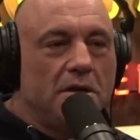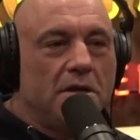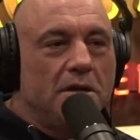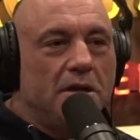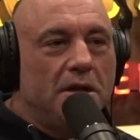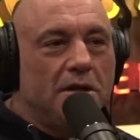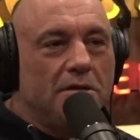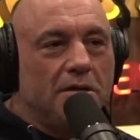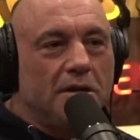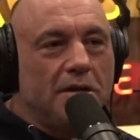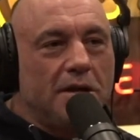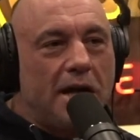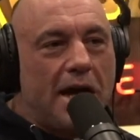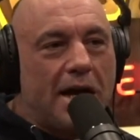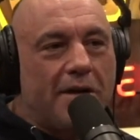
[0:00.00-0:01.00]
The
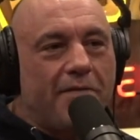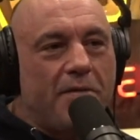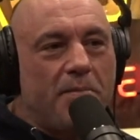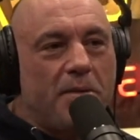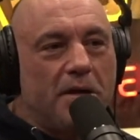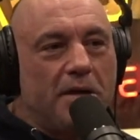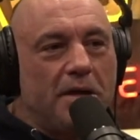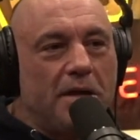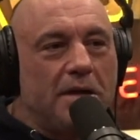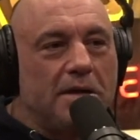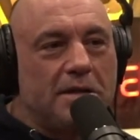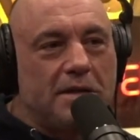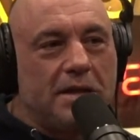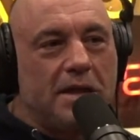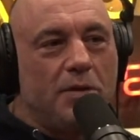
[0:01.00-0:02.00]
lack of ability to
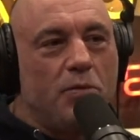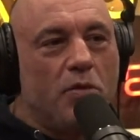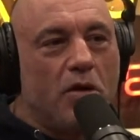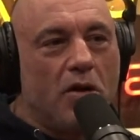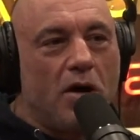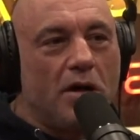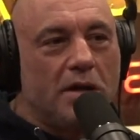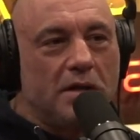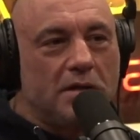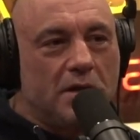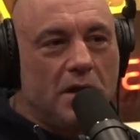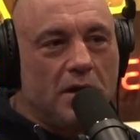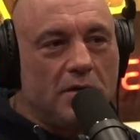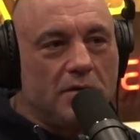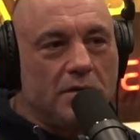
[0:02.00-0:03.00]
see where all this
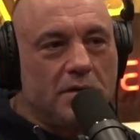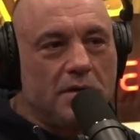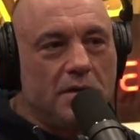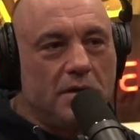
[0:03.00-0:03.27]
goes.